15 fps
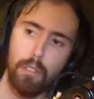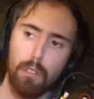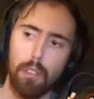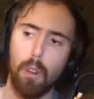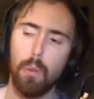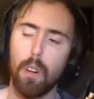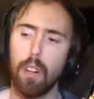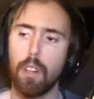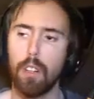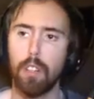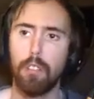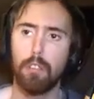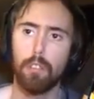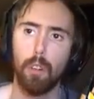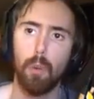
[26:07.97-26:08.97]
So
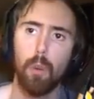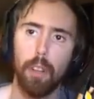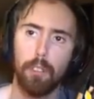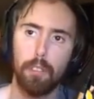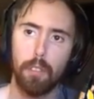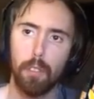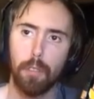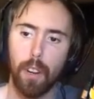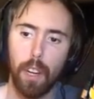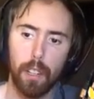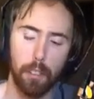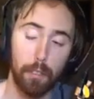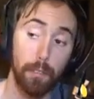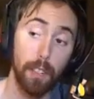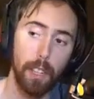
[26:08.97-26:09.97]
what's
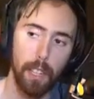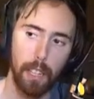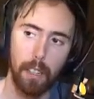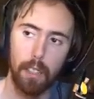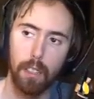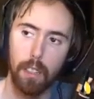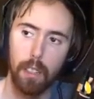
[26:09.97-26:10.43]
Sylvanas feeding?